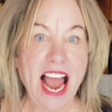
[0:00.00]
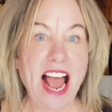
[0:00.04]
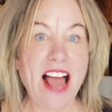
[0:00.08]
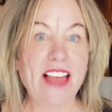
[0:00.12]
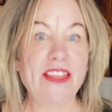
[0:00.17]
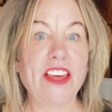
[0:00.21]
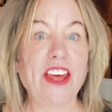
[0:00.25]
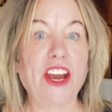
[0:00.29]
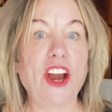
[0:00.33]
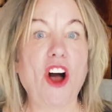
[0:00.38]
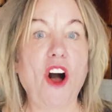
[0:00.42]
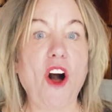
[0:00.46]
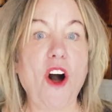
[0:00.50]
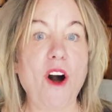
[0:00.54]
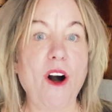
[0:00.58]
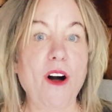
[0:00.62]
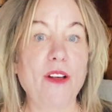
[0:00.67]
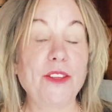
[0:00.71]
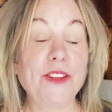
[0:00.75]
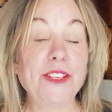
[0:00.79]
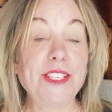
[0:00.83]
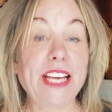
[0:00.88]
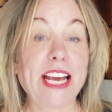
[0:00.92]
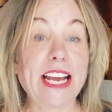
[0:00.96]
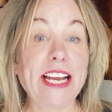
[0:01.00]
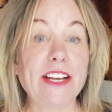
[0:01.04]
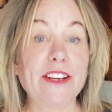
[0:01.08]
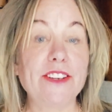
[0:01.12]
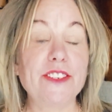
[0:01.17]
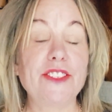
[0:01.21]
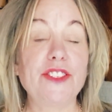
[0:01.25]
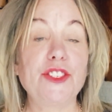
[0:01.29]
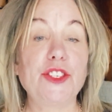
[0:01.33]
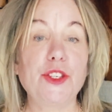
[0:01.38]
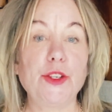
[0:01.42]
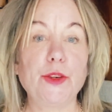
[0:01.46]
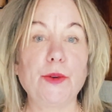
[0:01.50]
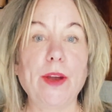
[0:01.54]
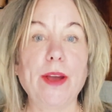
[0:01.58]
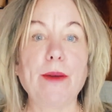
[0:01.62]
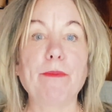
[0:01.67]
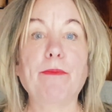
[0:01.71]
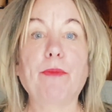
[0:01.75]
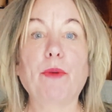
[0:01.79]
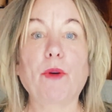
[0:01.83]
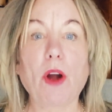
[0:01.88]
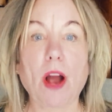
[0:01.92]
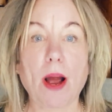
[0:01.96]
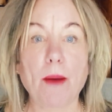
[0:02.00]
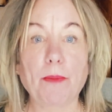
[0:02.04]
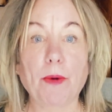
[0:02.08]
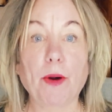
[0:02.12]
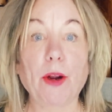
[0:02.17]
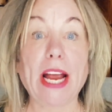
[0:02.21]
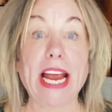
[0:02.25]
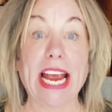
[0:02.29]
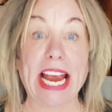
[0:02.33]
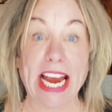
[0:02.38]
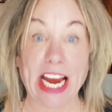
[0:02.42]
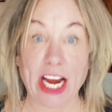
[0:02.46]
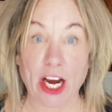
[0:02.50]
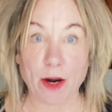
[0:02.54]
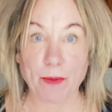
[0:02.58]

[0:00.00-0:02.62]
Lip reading: and that all the tires do have proper air